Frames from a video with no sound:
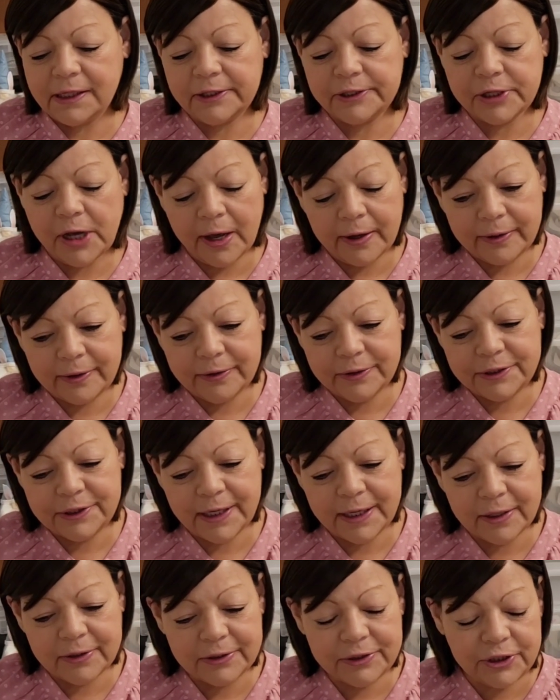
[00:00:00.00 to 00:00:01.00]
taco
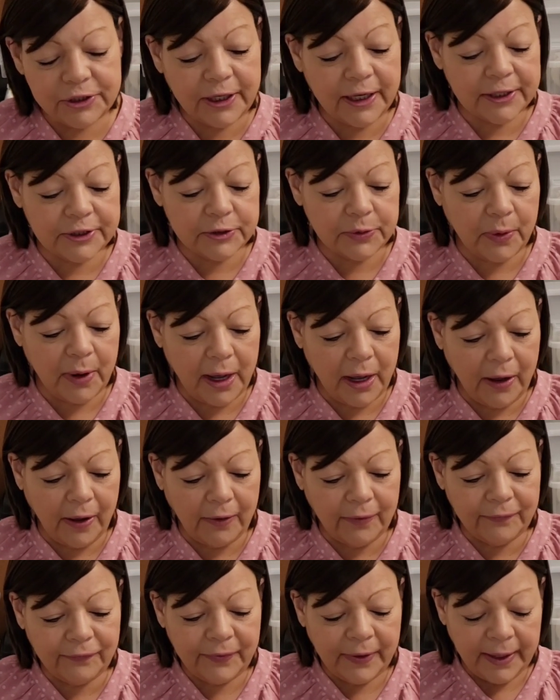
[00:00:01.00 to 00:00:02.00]
shells. You get
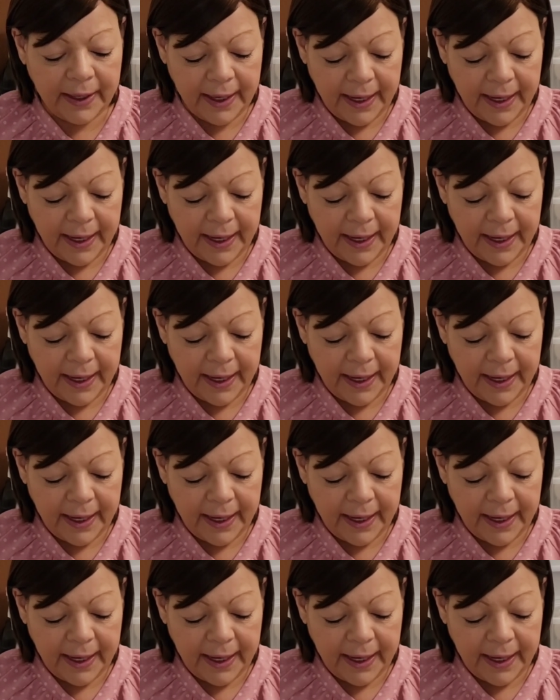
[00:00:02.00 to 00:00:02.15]
12.